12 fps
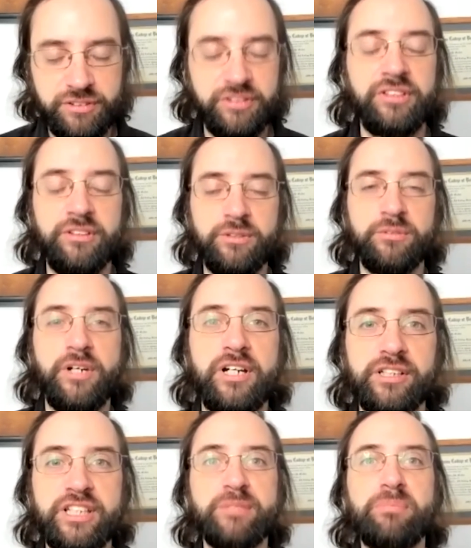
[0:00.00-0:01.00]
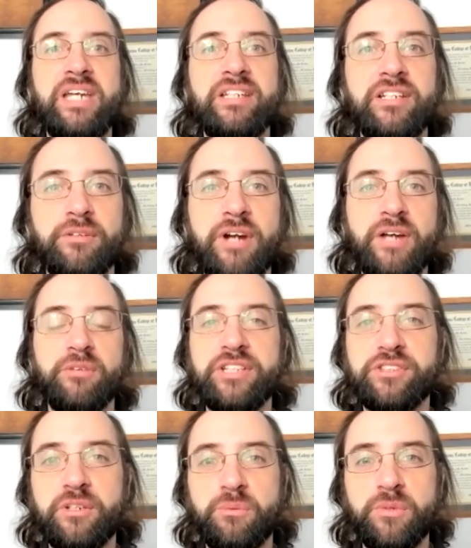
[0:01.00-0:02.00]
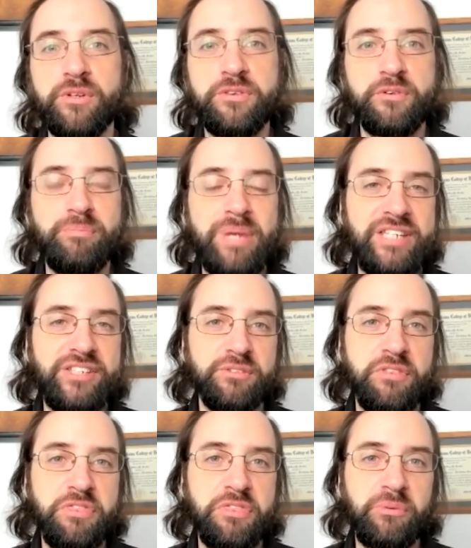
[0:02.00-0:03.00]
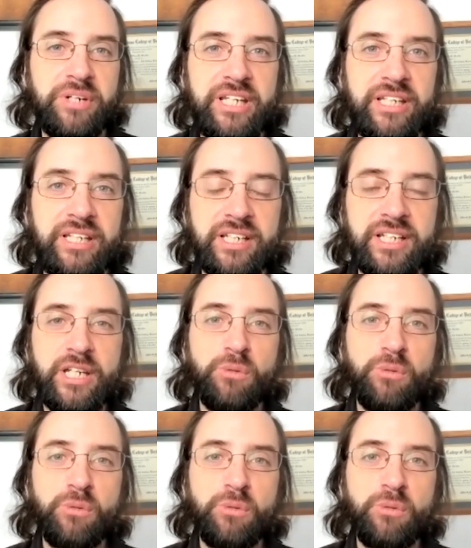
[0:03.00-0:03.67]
expanded around the rest of the world through Basel III,